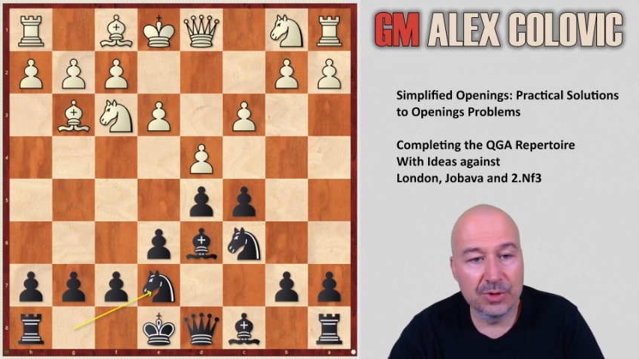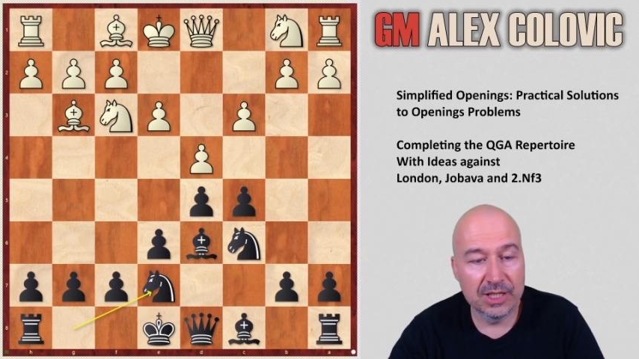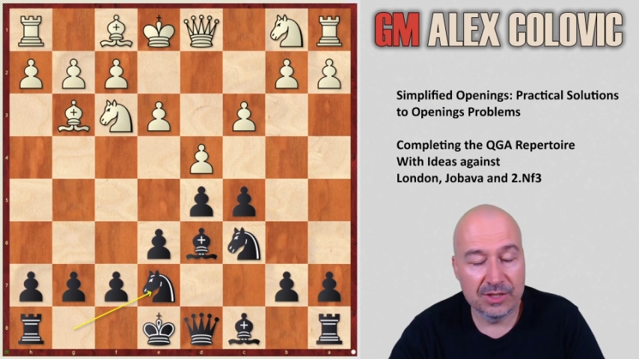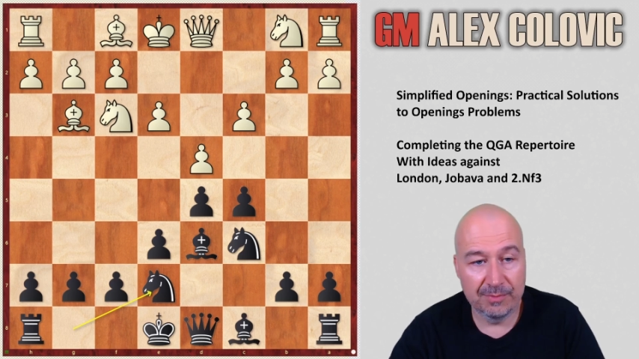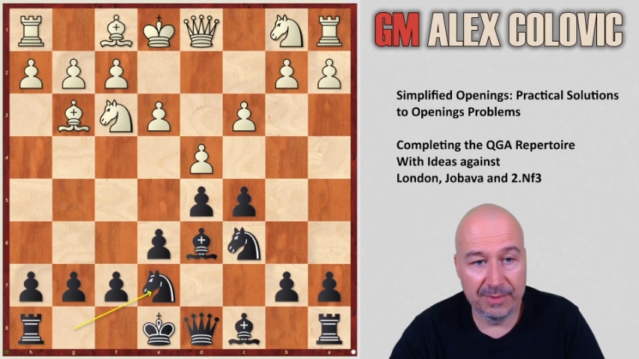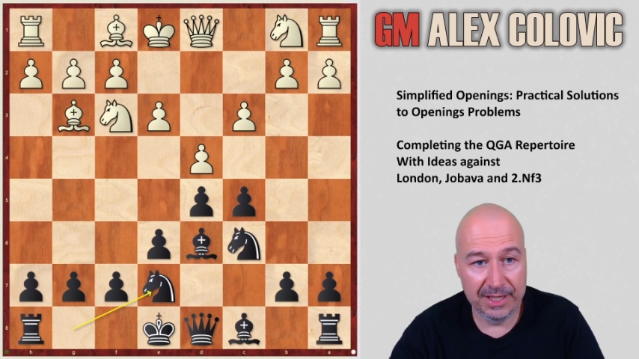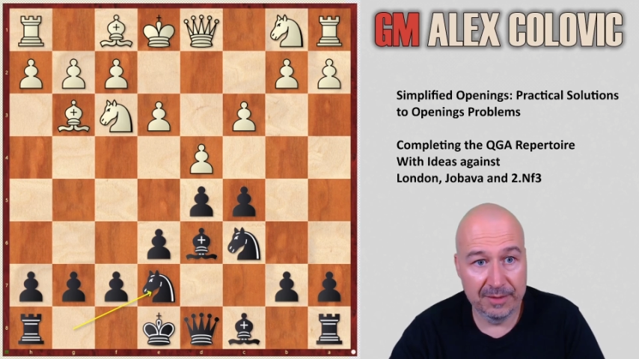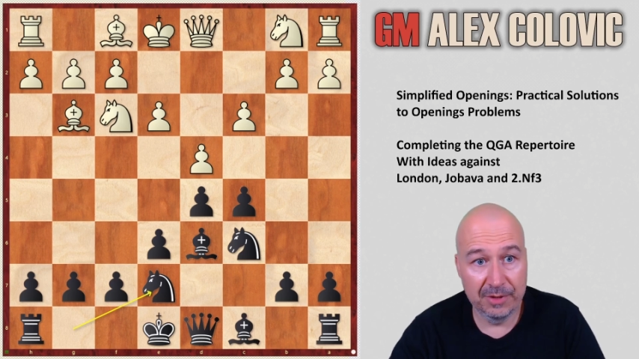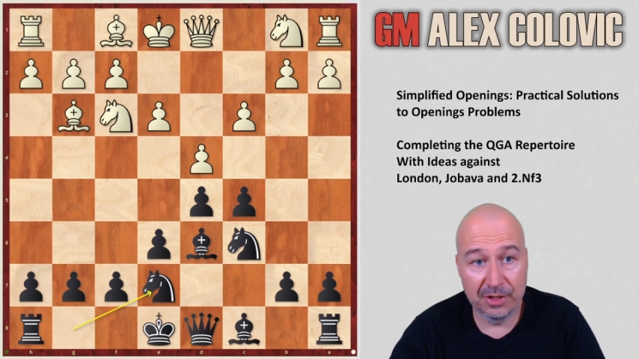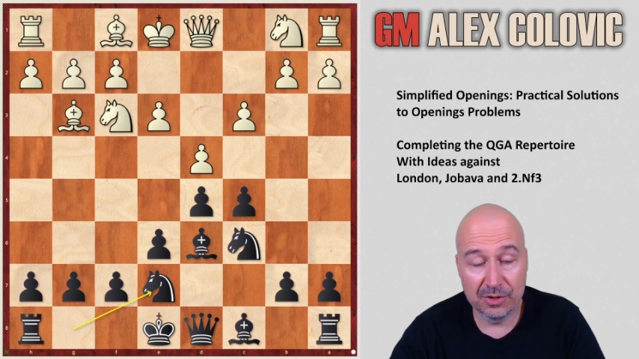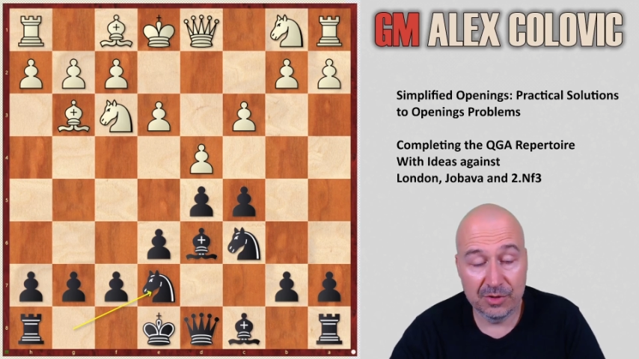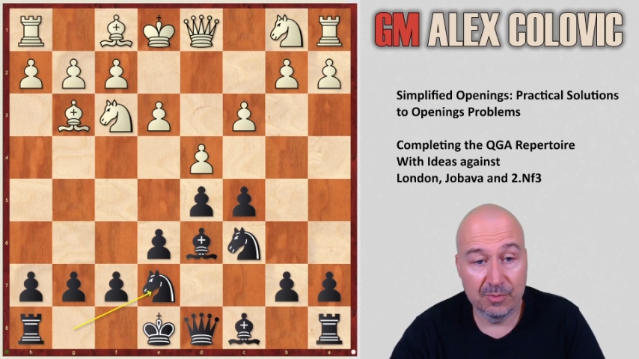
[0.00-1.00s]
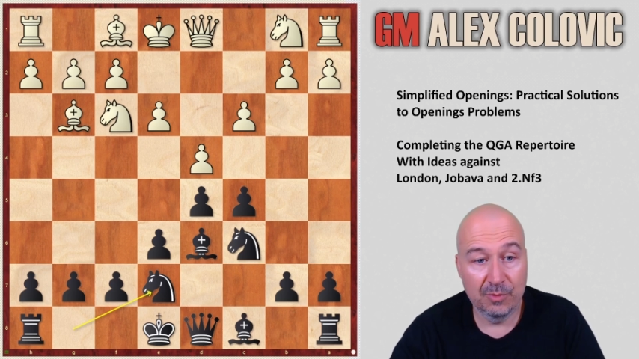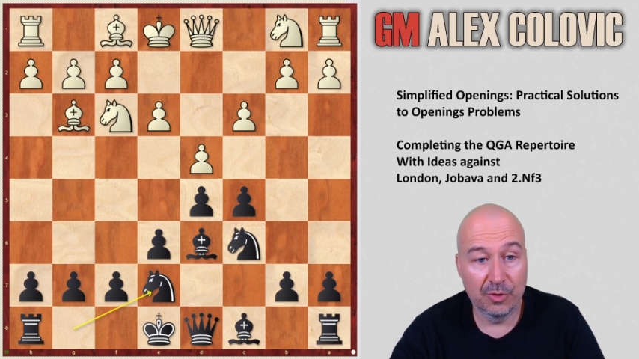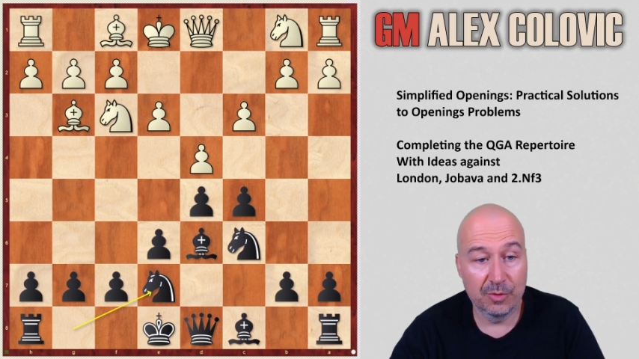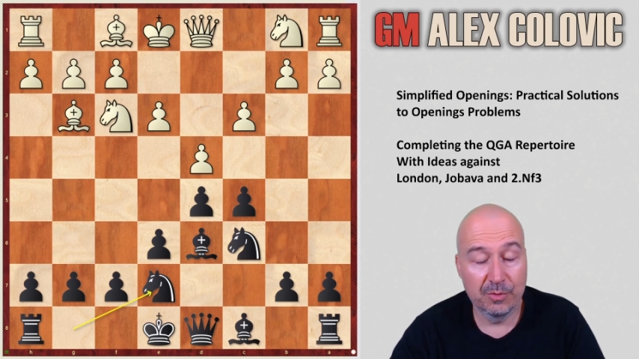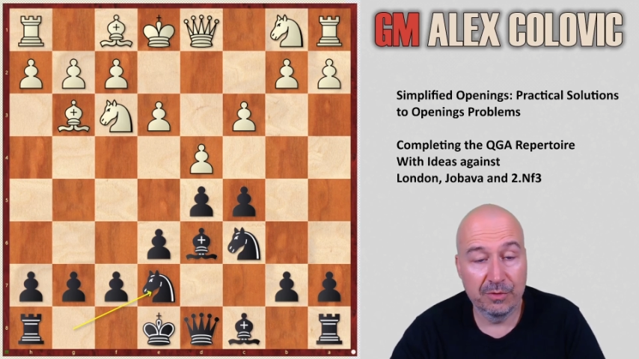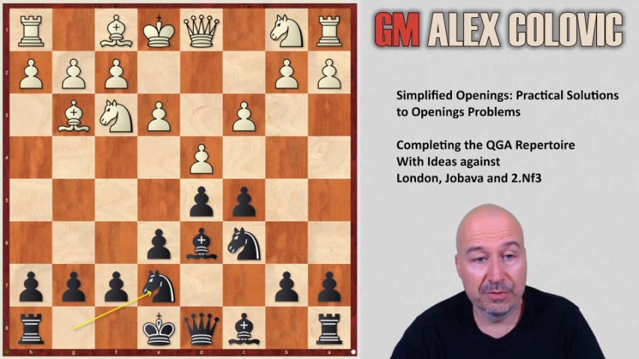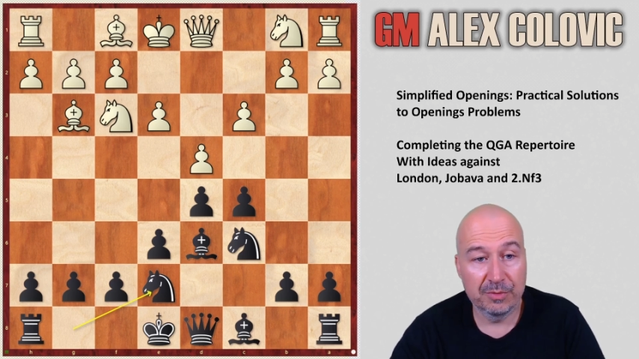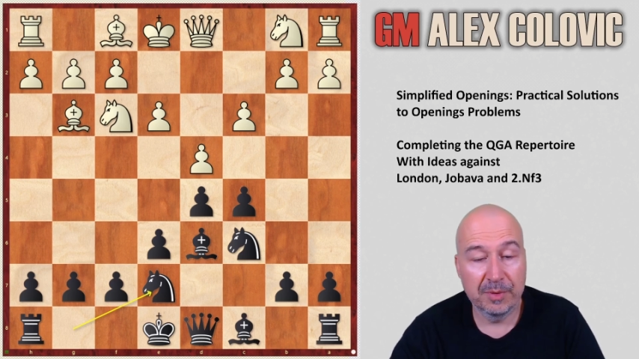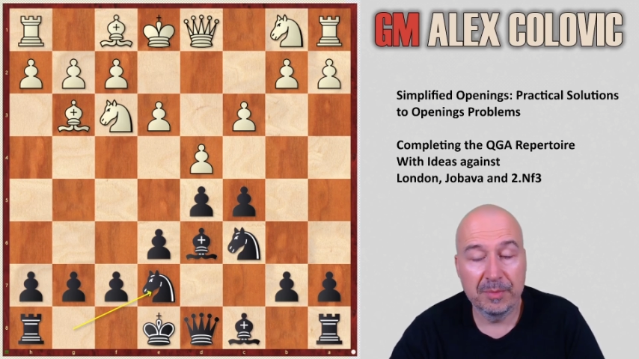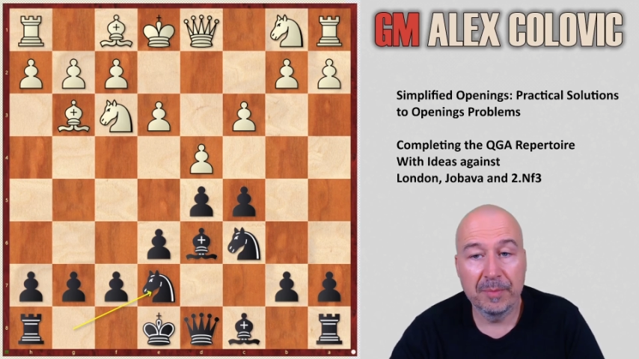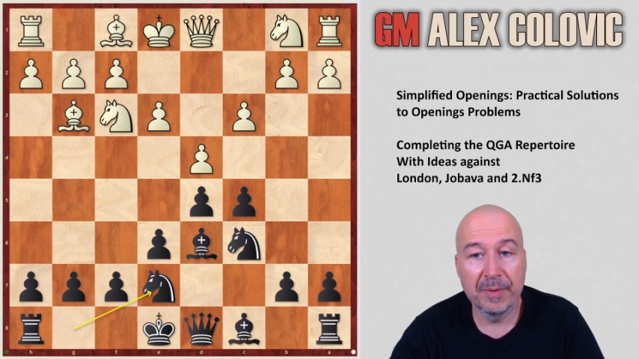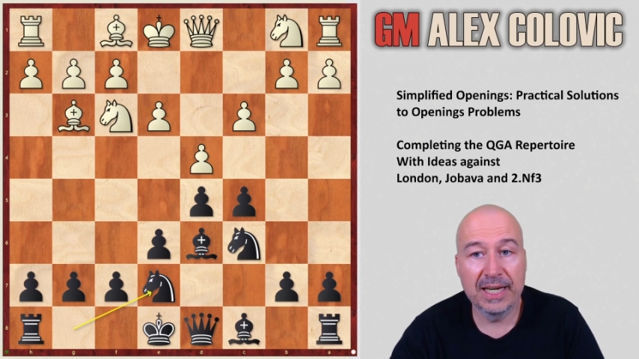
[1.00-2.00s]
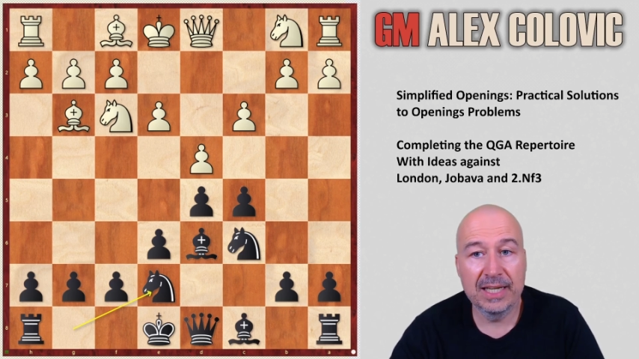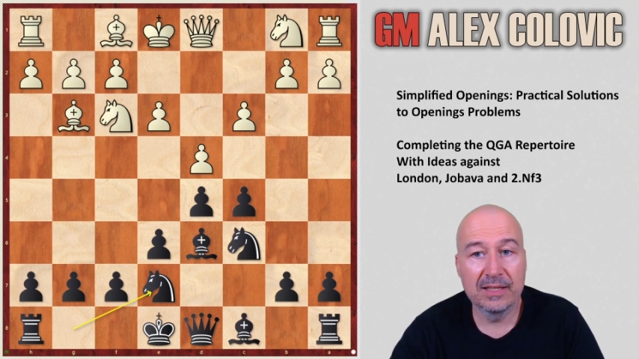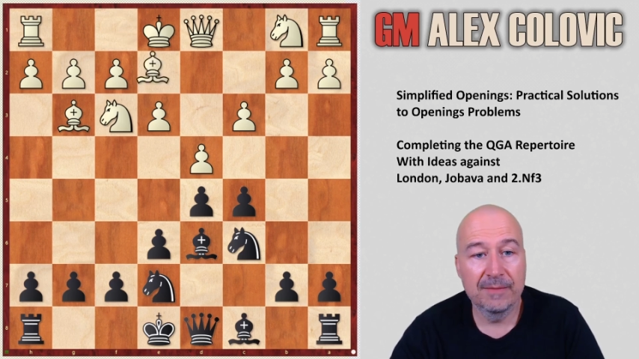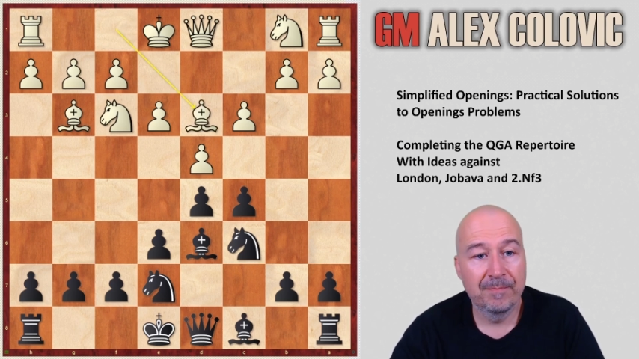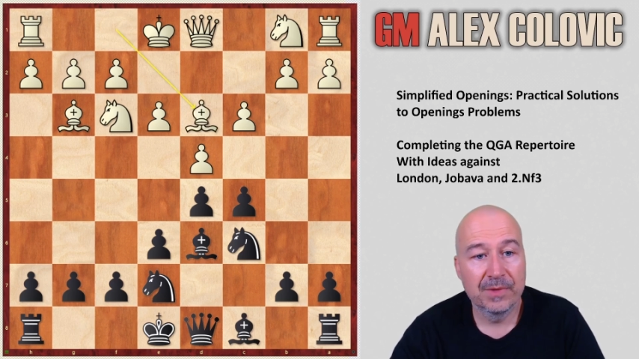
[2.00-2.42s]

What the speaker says: doesn't matter because both moves will be played.